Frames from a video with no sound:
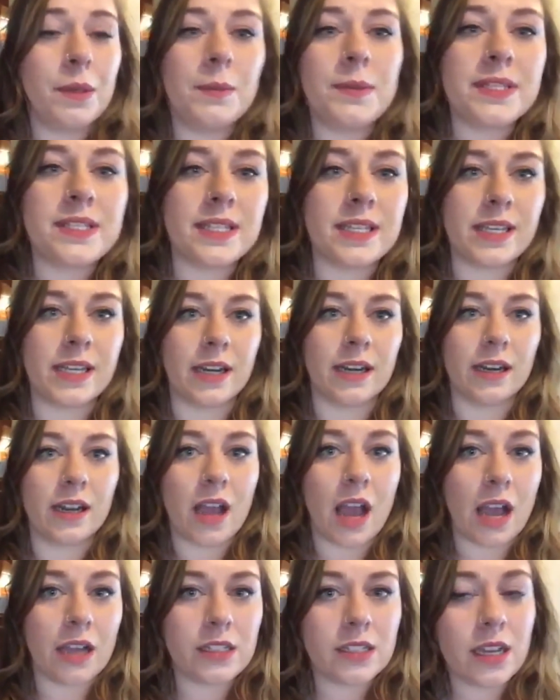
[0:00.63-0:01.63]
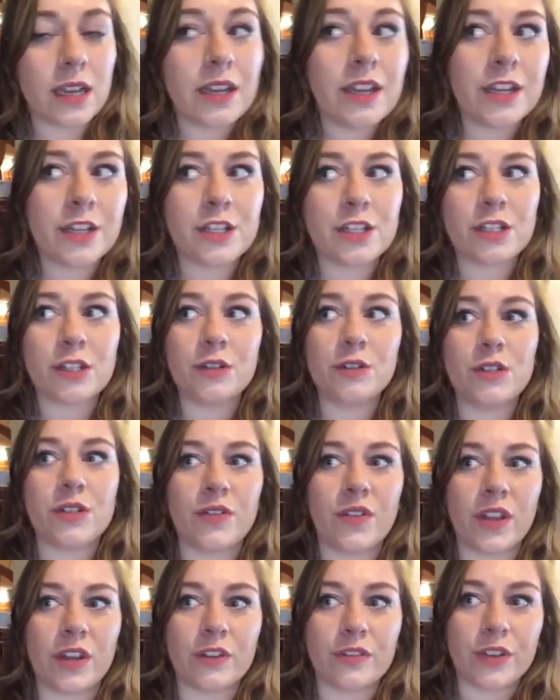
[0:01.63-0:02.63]
BBC here. I just had an
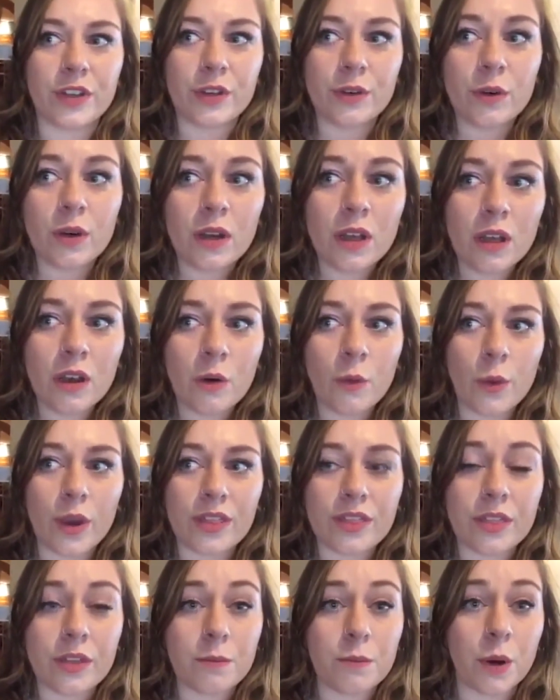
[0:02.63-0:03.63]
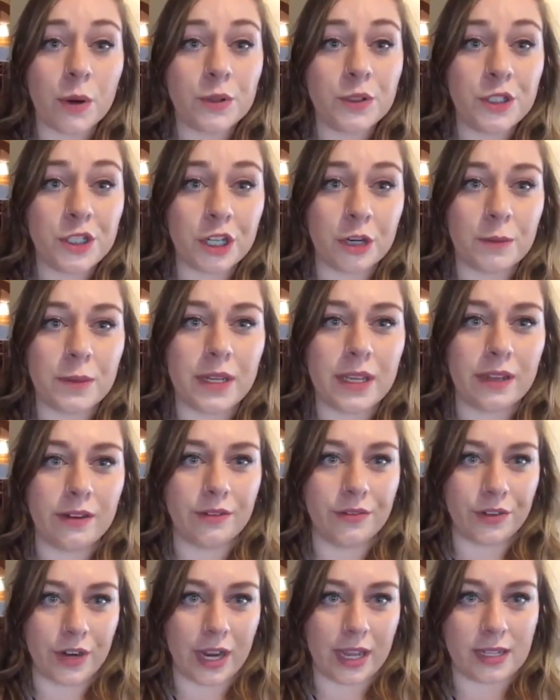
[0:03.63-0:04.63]
exclusive interview with both Germany
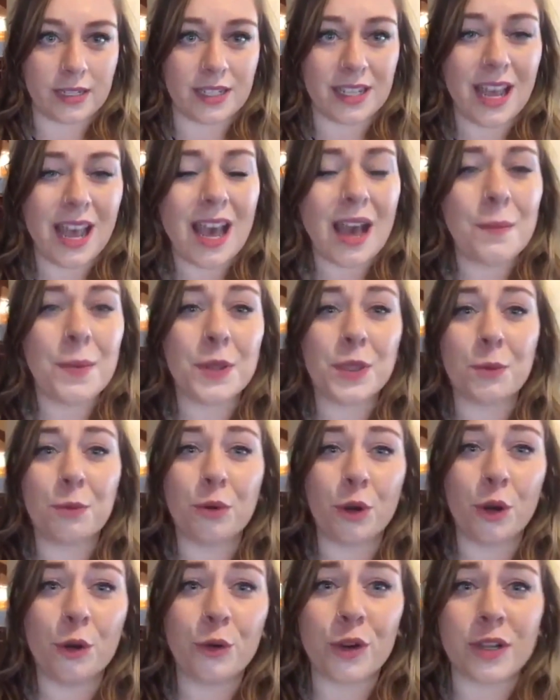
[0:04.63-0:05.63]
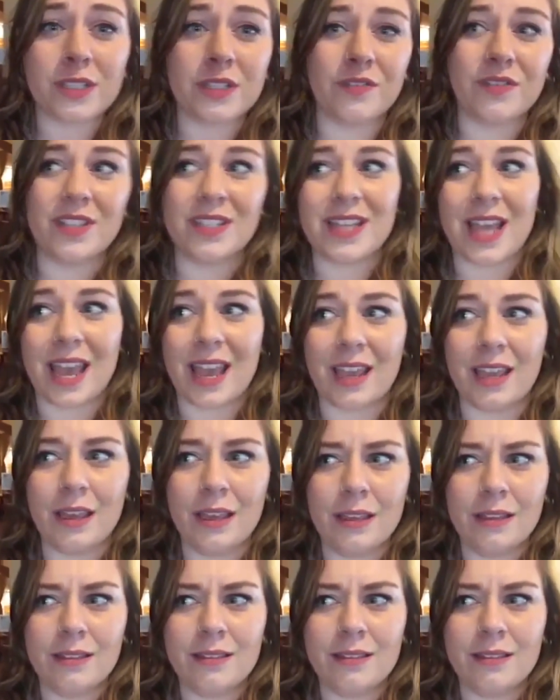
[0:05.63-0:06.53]
and France about the progress of the day.